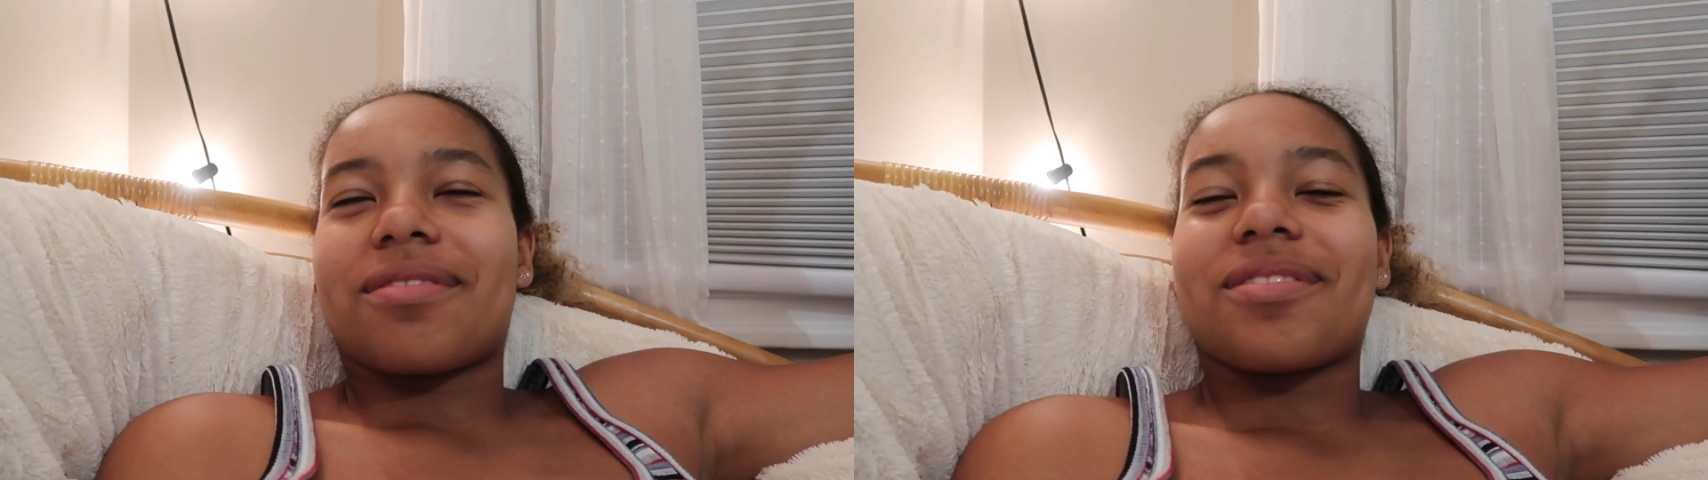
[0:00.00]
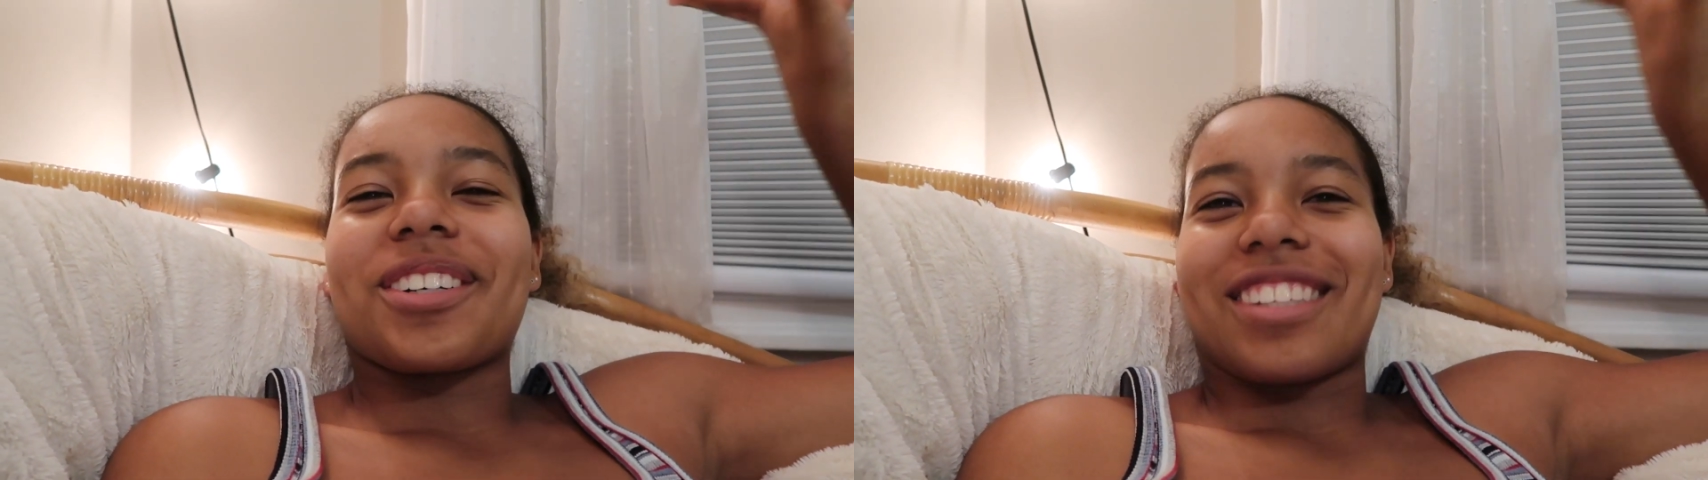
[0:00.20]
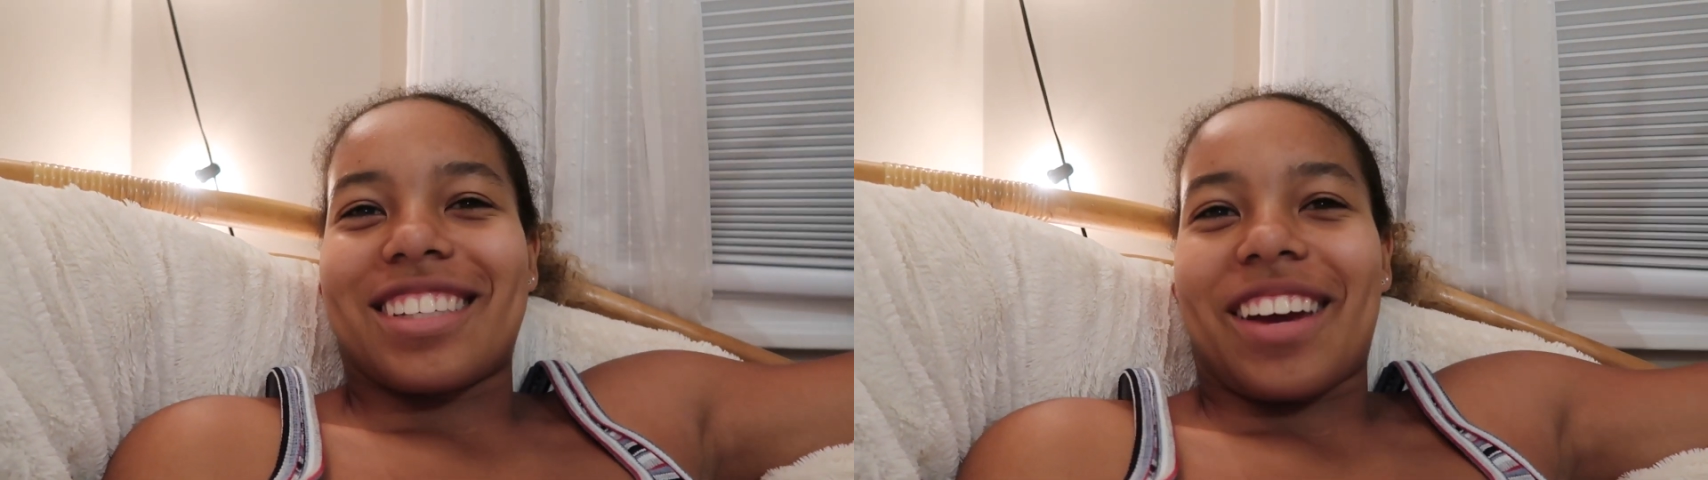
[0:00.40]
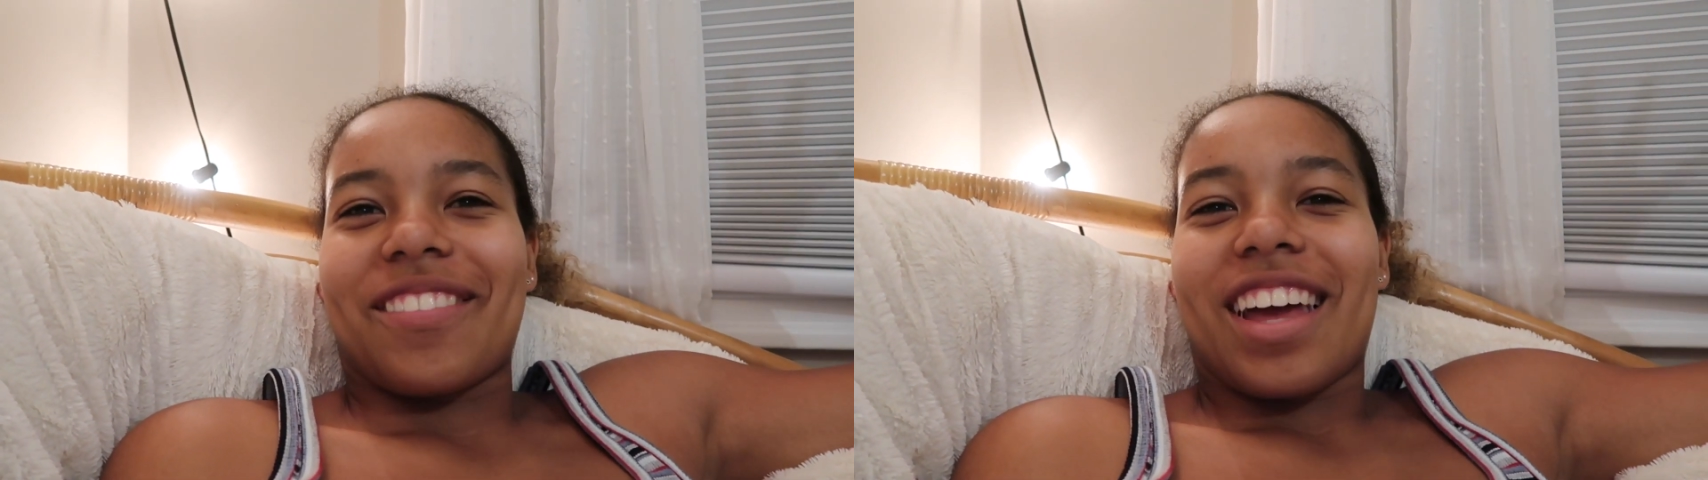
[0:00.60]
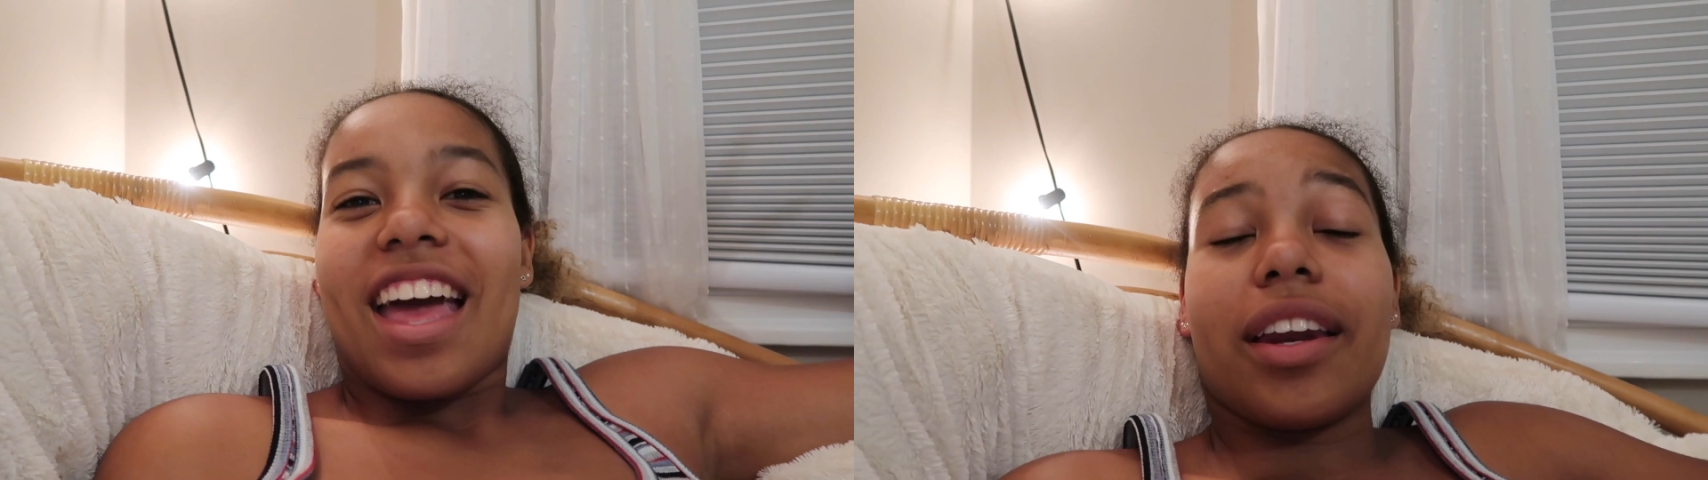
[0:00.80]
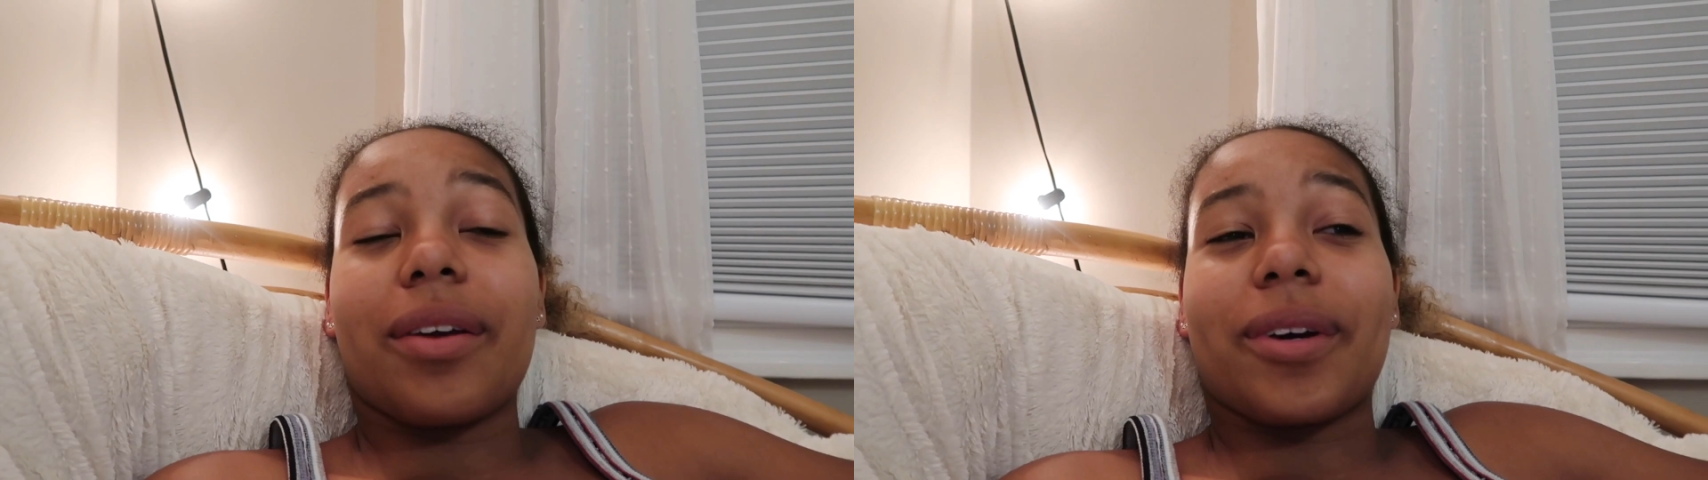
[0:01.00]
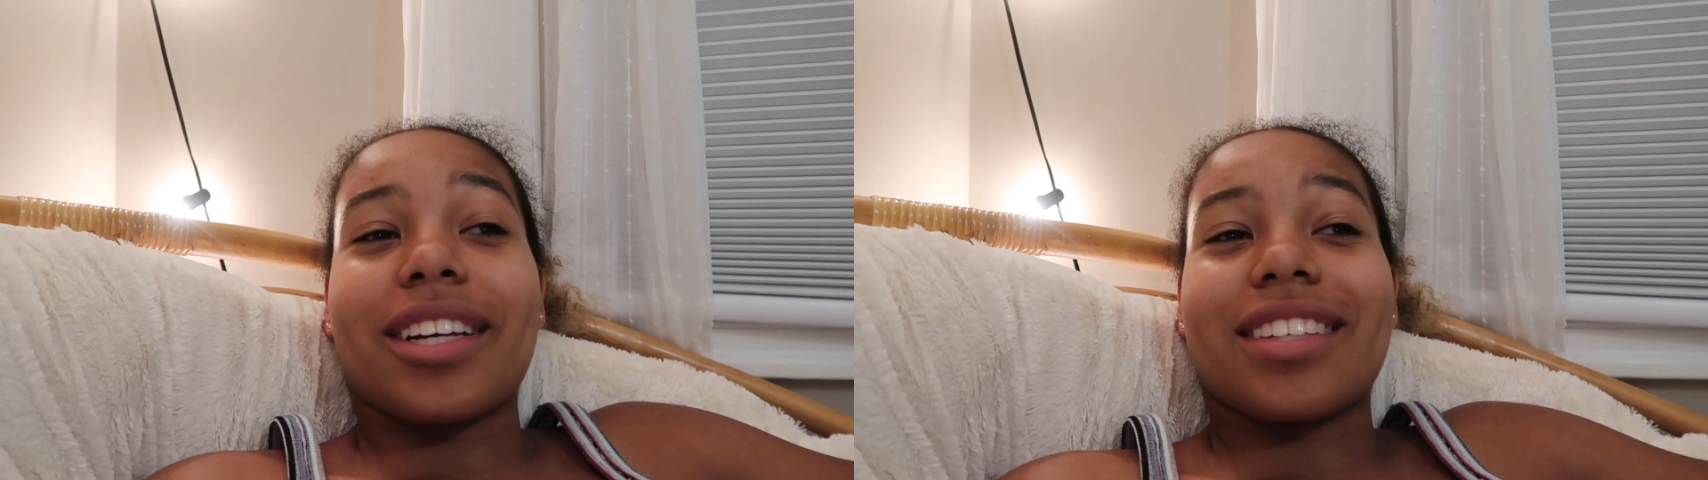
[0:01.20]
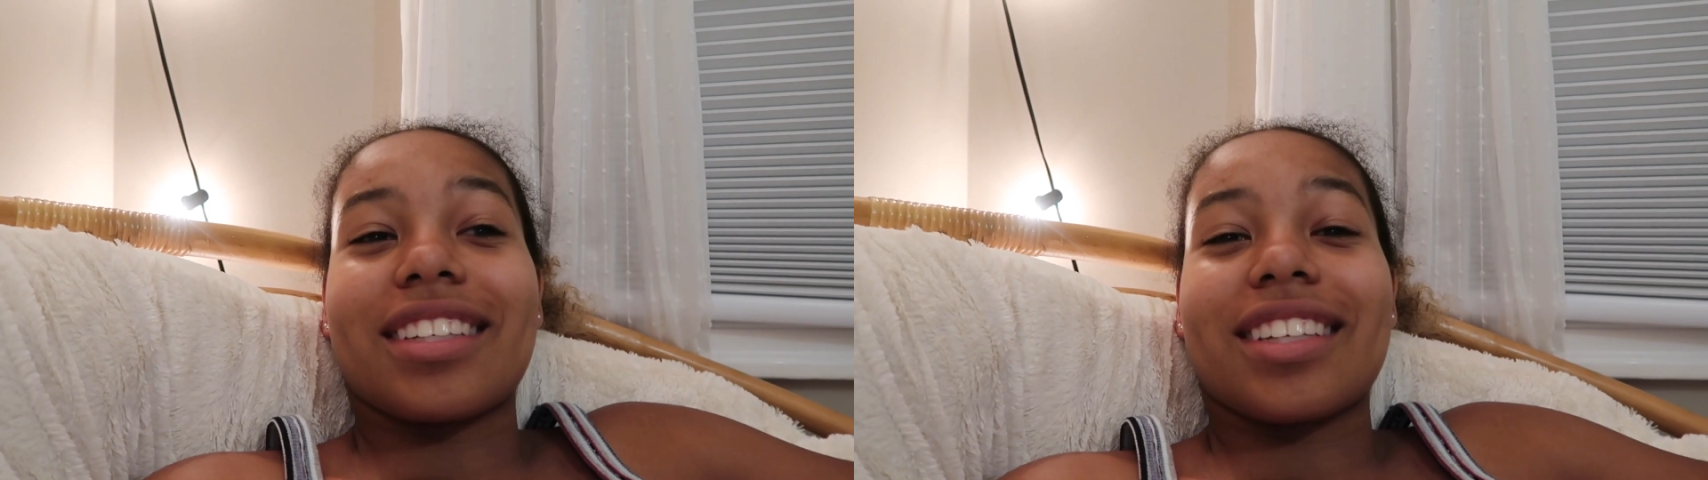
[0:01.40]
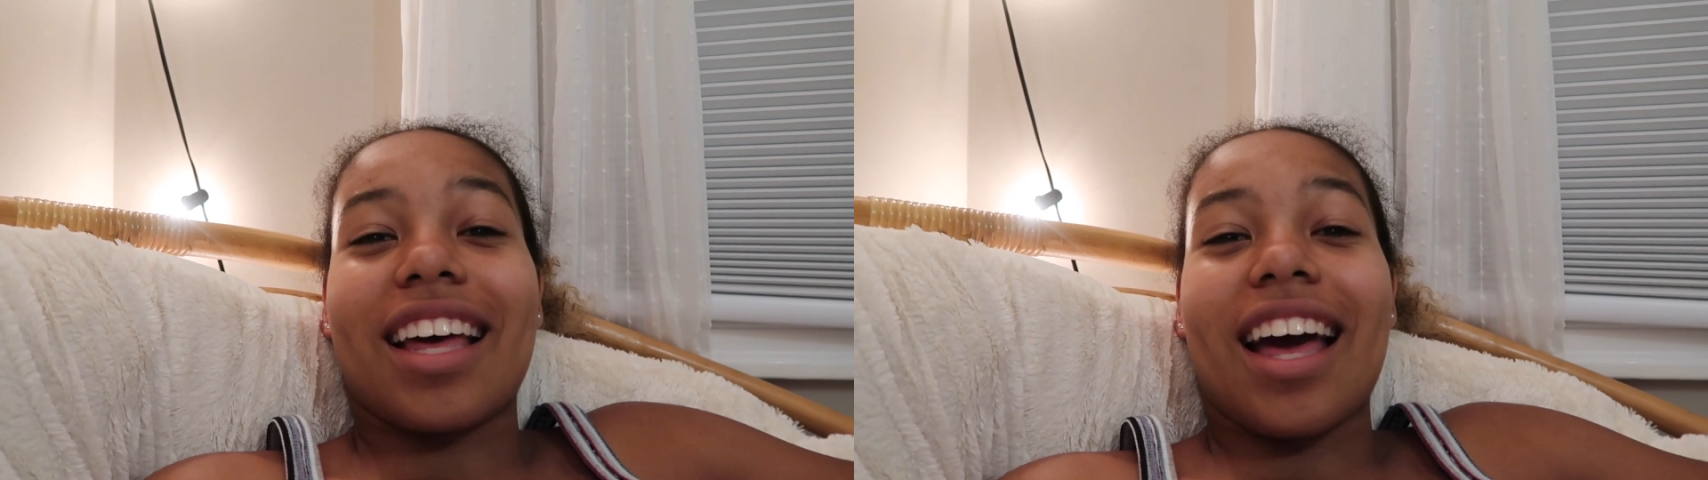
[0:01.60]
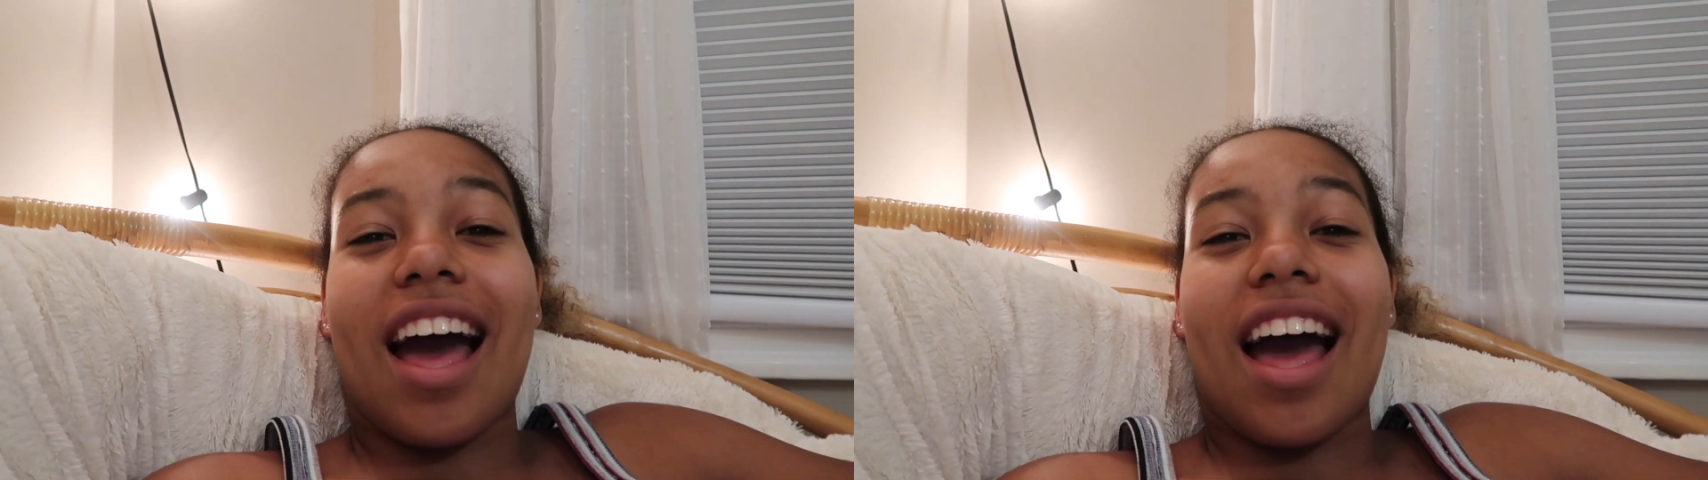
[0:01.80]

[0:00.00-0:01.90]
most of the time anyways,